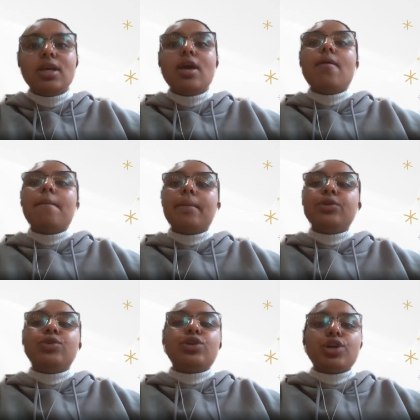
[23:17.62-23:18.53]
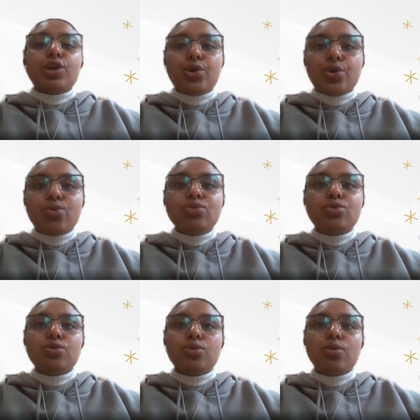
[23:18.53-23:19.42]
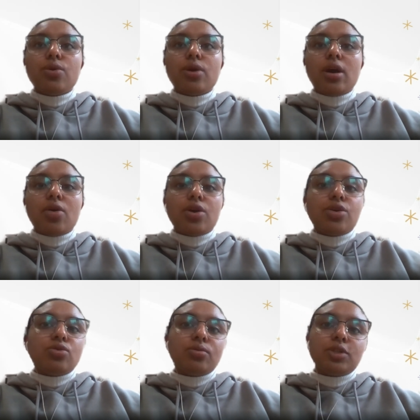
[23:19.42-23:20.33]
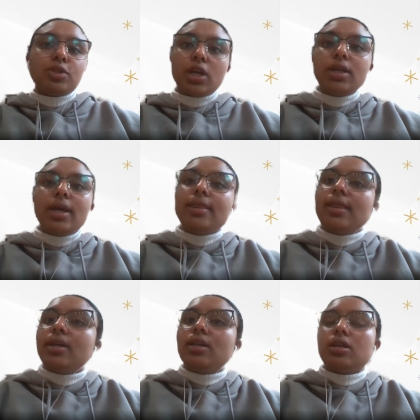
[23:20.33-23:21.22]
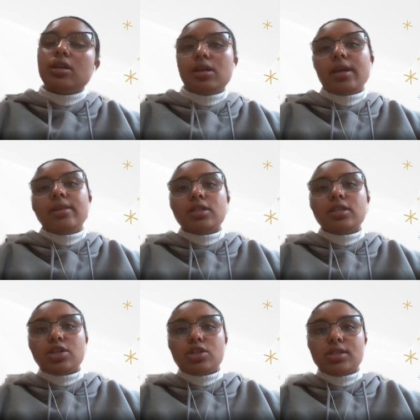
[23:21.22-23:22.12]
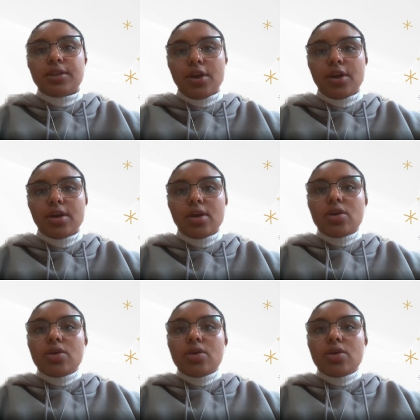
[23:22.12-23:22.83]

but you can go through our YouTube channel and then get the sessions there we